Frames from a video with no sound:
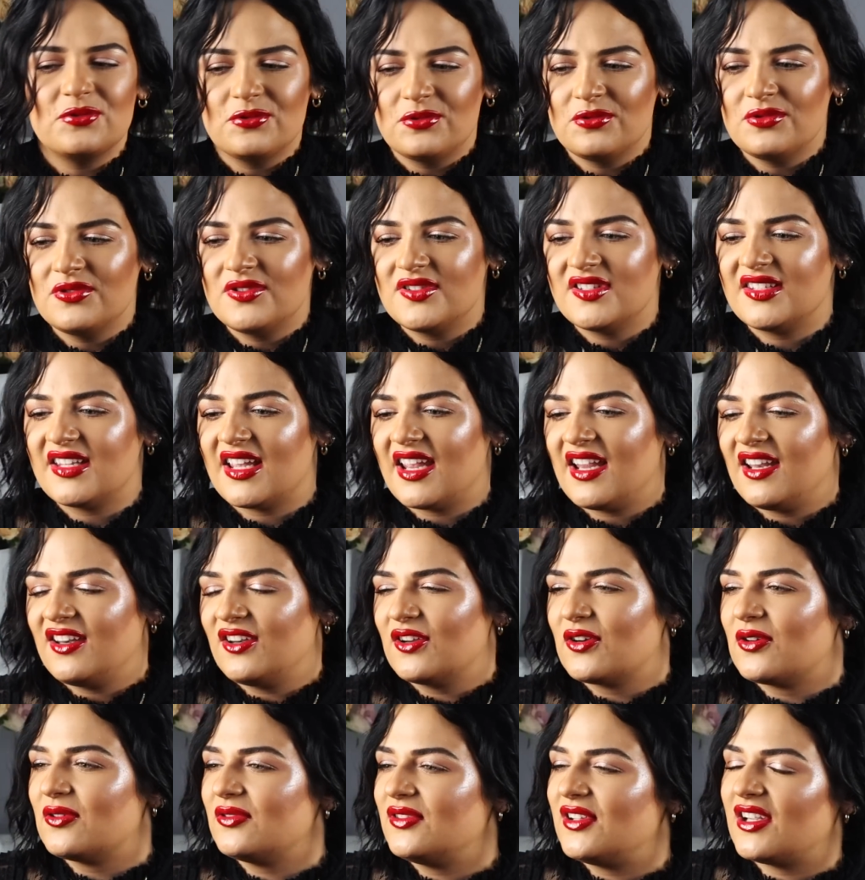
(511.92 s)
ouds, they
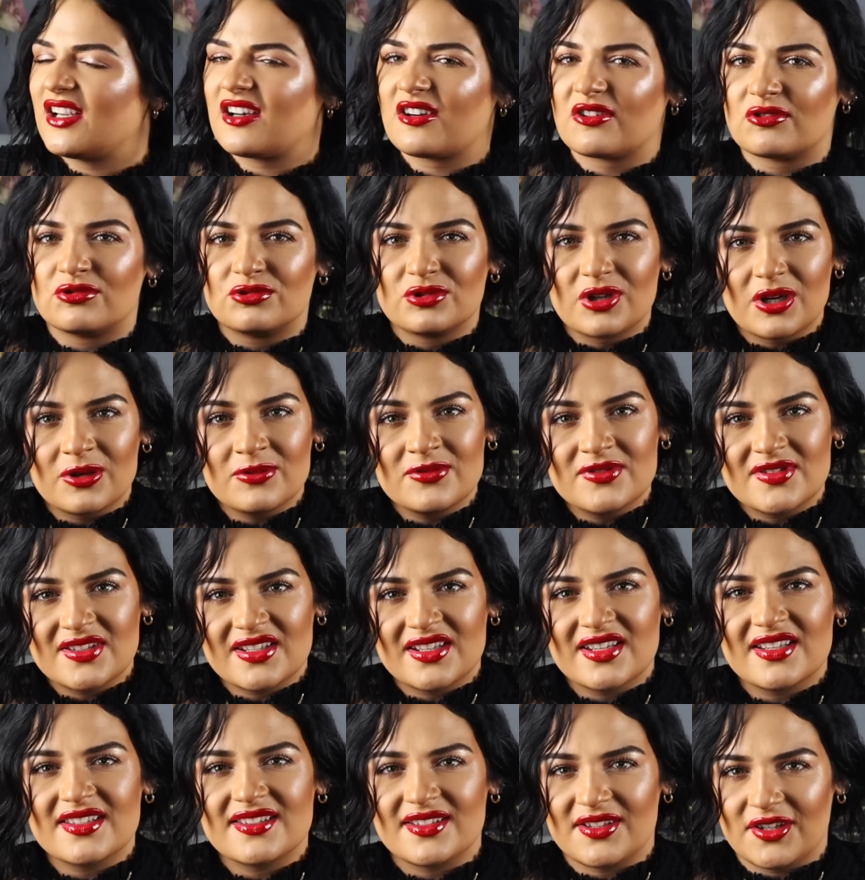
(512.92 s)
know their
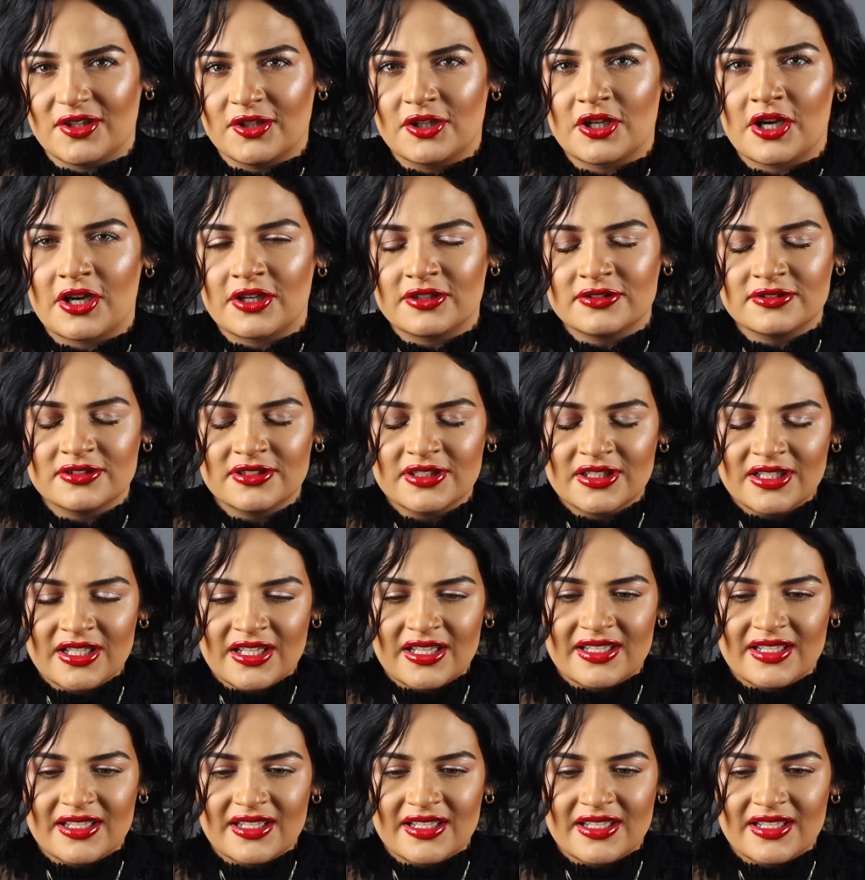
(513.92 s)
roses, you know?